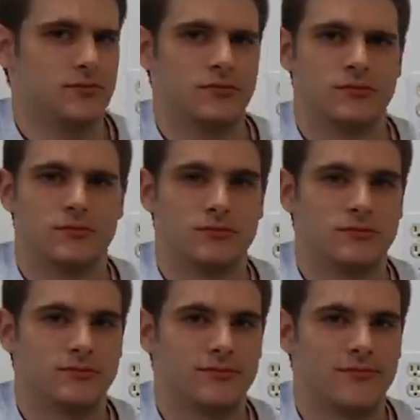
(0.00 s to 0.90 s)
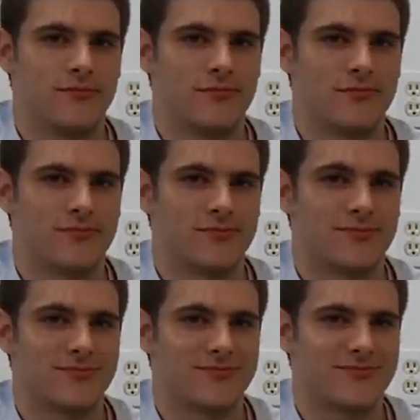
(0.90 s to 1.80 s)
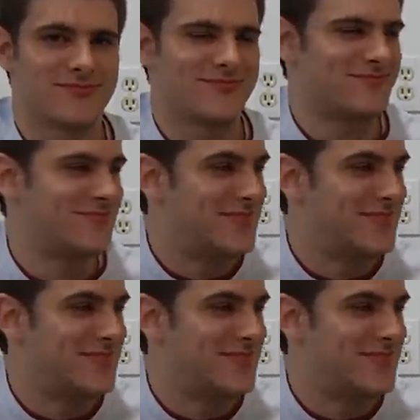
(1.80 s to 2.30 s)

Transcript: (silent)